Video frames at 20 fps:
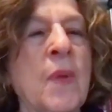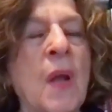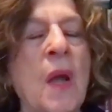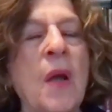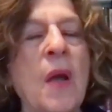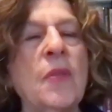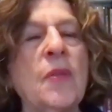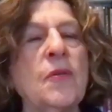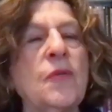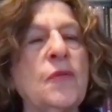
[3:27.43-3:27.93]

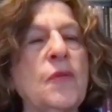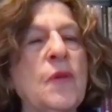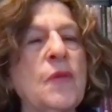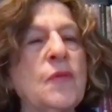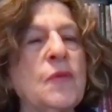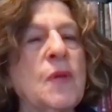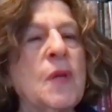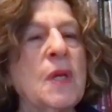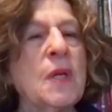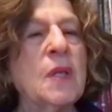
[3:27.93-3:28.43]
On the
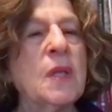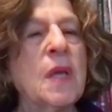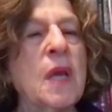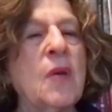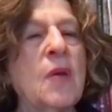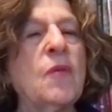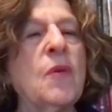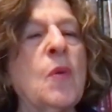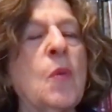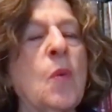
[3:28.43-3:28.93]
15th,
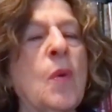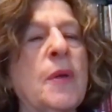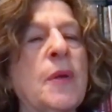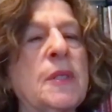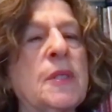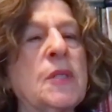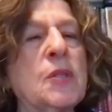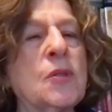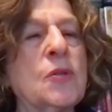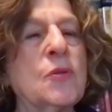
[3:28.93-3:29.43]
everyone
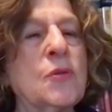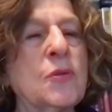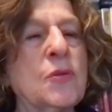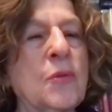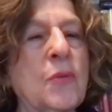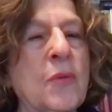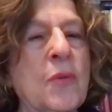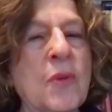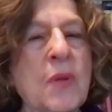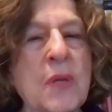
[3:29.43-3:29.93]
is to
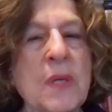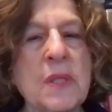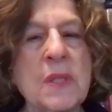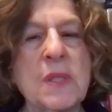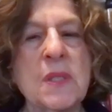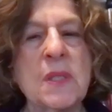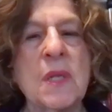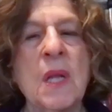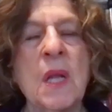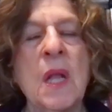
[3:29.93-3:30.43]
do
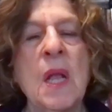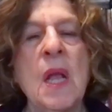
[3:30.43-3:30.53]
this.